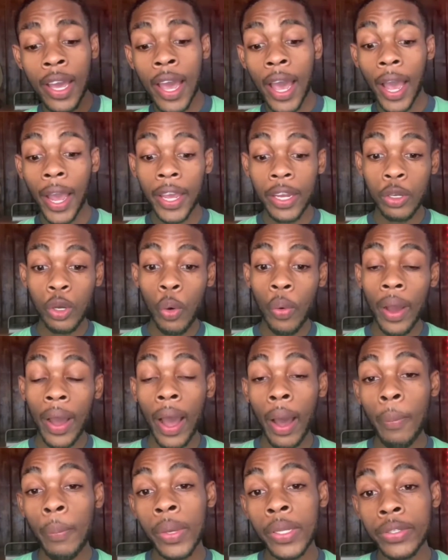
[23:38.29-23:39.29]
i know what
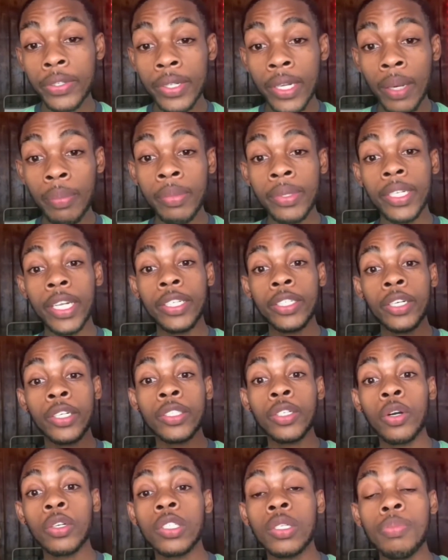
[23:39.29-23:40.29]
happened to them they turned
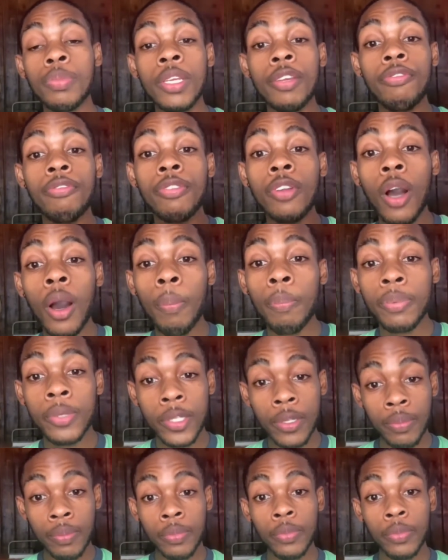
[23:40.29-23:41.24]
out to be flops